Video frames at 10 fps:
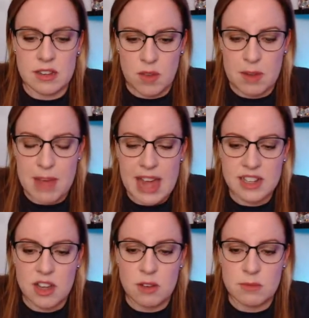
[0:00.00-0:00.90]
went back
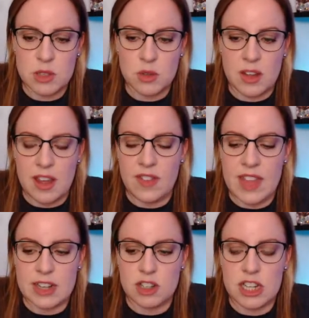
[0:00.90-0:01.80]
to homeschool, and
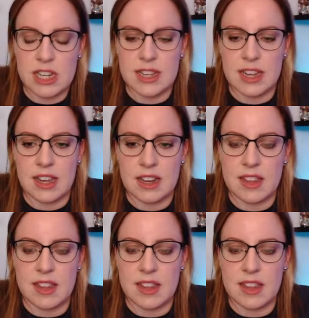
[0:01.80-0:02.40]
then she did